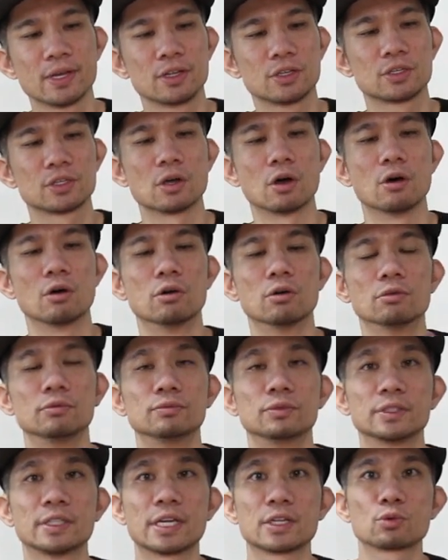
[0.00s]

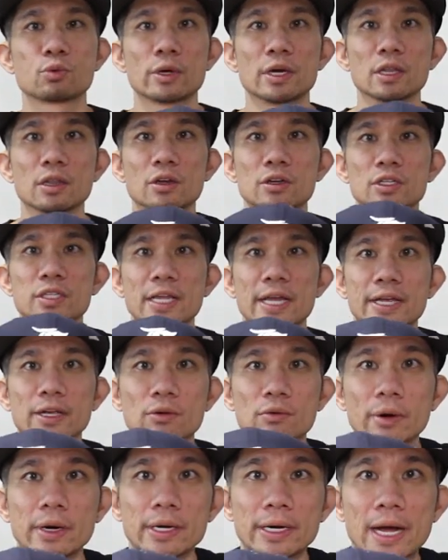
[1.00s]
So that's what it looks
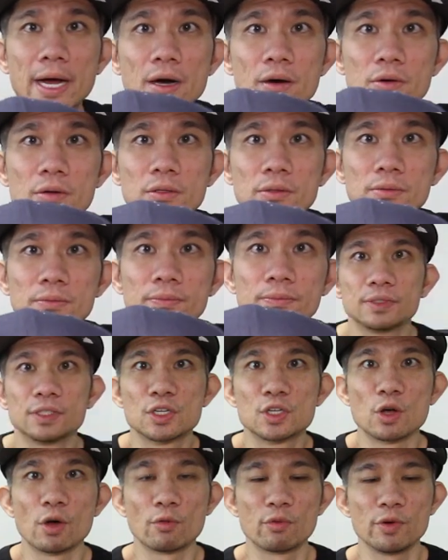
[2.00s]
like right now.
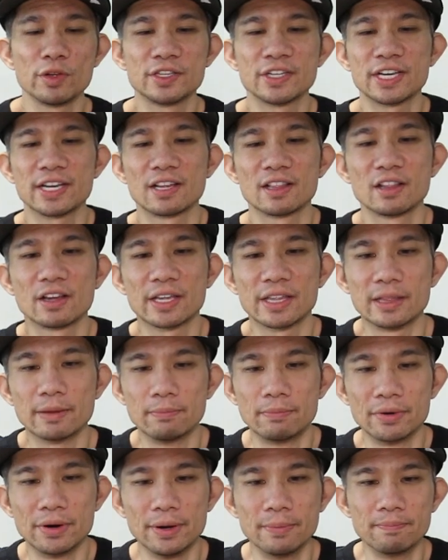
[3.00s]
So if we take a look at the
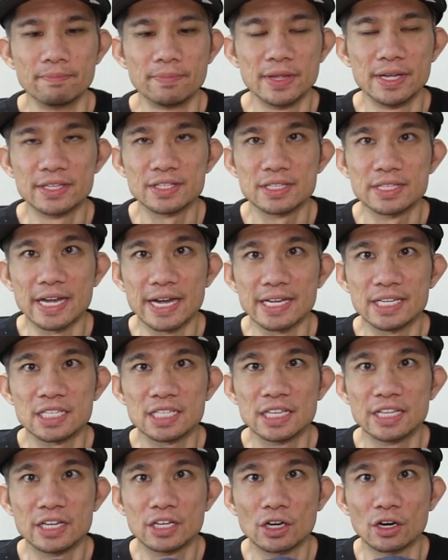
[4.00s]
brim, it's
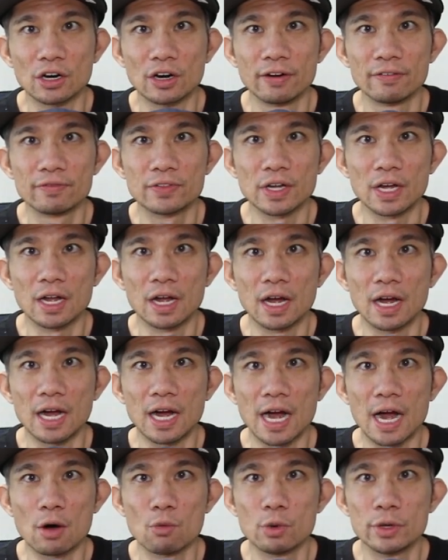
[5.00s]
nicely curved.
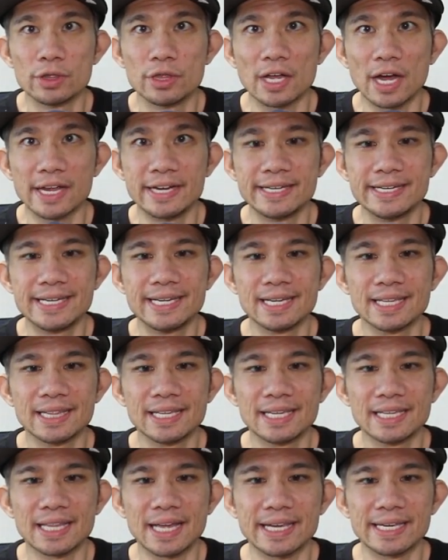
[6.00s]
I would
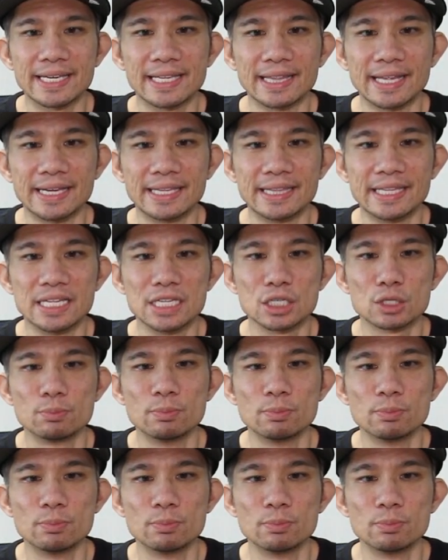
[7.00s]
ideally like it like this,